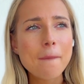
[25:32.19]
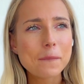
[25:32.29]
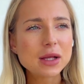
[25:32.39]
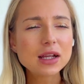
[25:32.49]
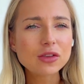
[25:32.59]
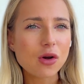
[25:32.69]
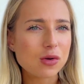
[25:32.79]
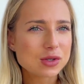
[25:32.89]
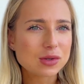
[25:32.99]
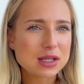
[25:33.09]
But that
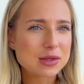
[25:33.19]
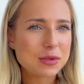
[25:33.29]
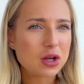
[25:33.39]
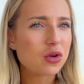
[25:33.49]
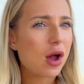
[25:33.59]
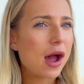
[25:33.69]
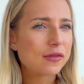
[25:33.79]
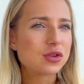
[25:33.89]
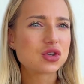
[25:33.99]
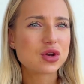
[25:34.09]
also doesn't mean you
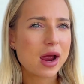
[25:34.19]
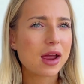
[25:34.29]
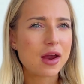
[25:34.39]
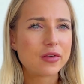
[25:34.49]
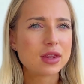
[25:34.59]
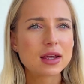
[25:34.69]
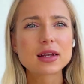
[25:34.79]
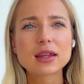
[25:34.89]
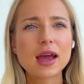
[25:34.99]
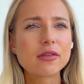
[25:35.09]
have to track everything
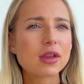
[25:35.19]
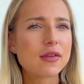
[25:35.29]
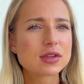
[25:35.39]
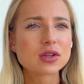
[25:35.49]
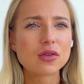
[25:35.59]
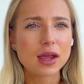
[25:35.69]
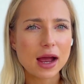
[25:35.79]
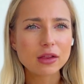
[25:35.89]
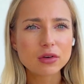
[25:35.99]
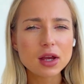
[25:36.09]
and count every single
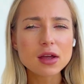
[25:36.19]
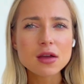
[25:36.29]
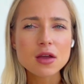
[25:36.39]
calorie.